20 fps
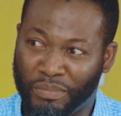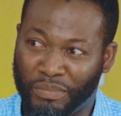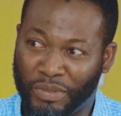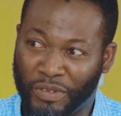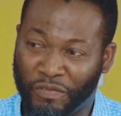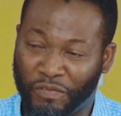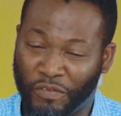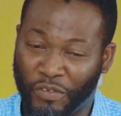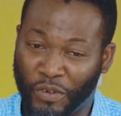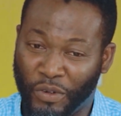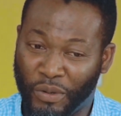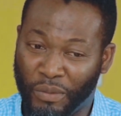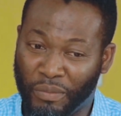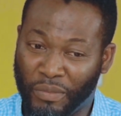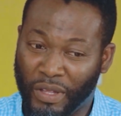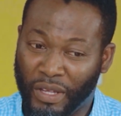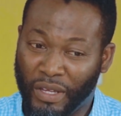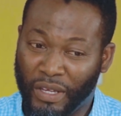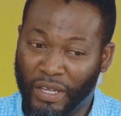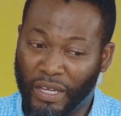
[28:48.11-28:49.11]
perform
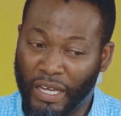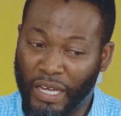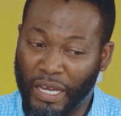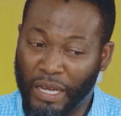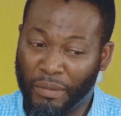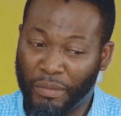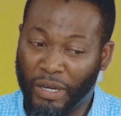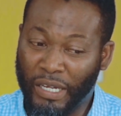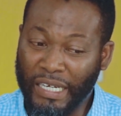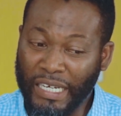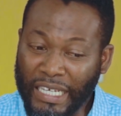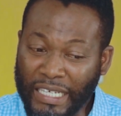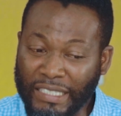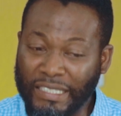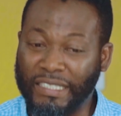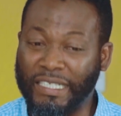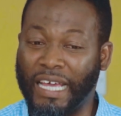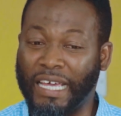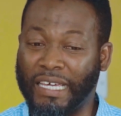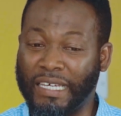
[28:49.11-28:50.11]

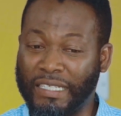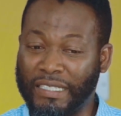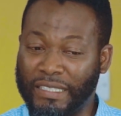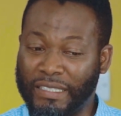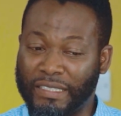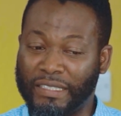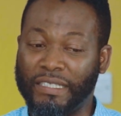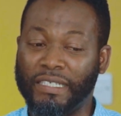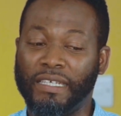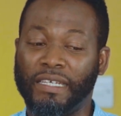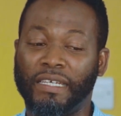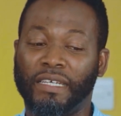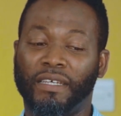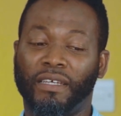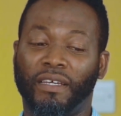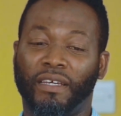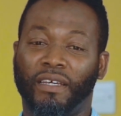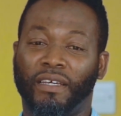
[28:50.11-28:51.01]
unless I can see